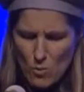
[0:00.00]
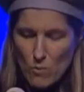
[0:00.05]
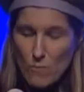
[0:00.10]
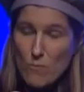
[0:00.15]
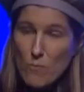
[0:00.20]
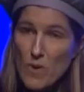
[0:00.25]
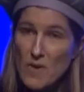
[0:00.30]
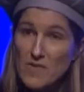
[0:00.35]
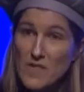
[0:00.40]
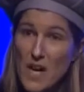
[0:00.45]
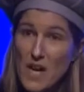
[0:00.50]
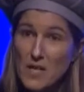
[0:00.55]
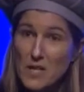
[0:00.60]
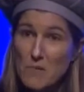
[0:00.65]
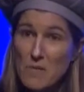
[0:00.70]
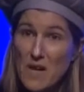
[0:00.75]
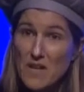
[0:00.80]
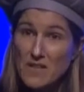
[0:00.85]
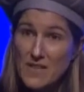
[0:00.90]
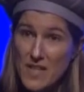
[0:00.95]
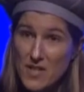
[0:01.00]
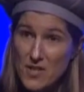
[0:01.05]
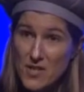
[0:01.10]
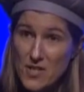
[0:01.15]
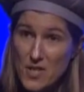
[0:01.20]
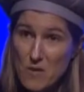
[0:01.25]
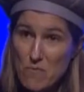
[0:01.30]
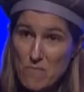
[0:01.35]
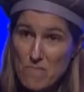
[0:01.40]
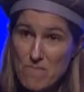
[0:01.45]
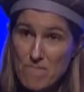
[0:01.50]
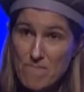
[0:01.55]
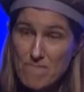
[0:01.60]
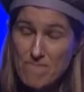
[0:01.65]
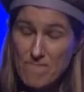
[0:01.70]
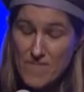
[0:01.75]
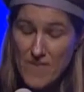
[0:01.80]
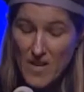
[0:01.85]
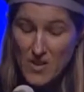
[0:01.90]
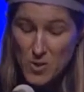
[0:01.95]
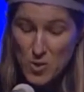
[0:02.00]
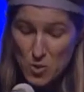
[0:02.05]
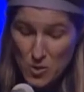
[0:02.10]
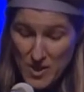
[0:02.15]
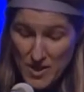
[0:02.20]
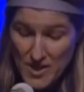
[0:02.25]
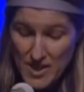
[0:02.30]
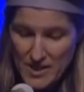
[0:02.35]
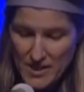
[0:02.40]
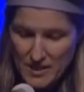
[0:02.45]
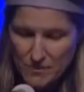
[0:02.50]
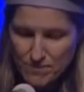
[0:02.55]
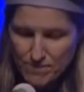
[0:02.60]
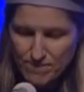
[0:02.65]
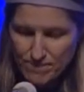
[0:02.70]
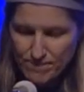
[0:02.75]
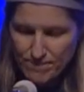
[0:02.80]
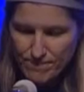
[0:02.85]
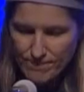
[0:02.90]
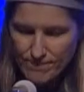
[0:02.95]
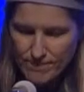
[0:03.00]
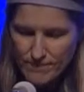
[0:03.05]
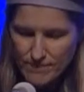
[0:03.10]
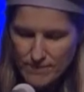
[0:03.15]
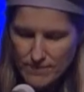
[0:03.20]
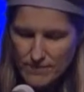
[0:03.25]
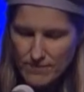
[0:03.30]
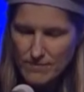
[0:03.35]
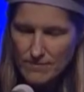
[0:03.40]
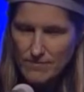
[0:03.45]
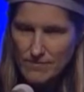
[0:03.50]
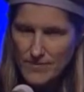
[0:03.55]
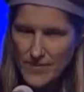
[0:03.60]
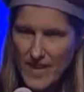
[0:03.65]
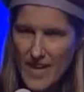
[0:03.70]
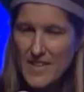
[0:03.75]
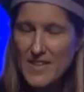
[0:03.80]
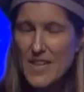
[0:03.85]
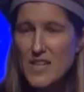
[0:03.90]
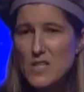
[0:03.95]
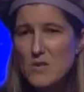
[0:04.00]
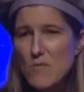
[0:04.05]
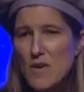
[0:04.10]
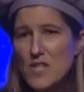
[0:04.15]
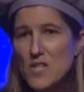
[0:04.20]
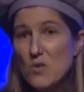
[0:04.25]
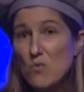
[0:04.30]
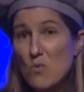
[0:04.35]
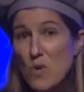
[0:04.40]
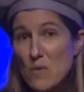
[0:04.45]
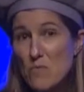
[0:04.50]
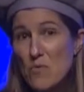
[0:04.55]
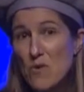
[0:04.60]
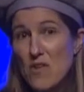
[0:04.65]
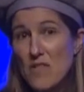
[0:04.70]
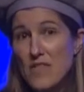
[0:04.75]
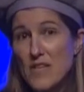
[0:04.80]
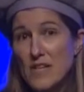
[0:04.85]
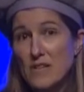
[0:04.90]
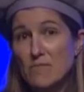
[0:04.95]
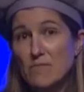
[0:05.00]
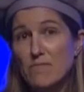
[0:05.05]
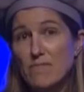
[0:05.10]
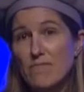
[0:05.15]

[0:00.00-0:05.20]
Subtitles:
We've talked about leadership and storytelling. I'd like to mention one more thing: